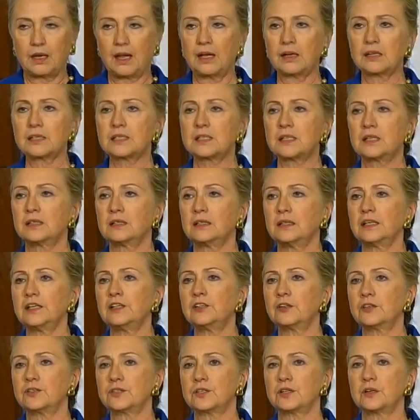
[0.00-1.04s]
excellent
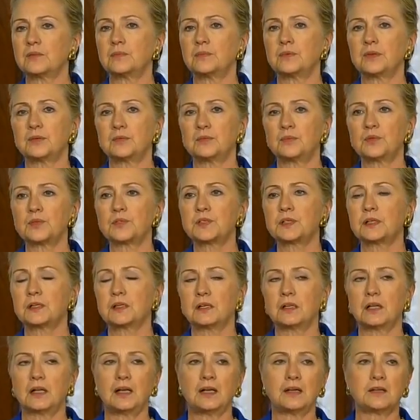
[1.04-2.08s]
leadership that
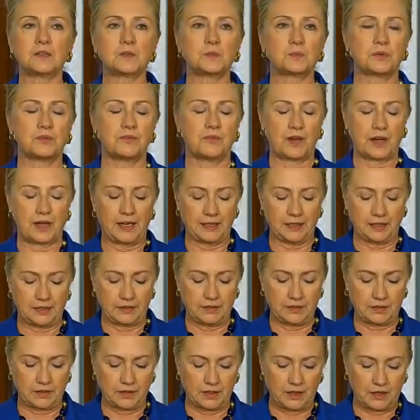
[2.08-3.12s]
Brazil has provided
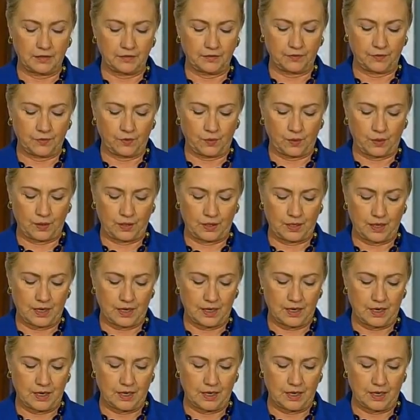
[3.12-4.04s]
for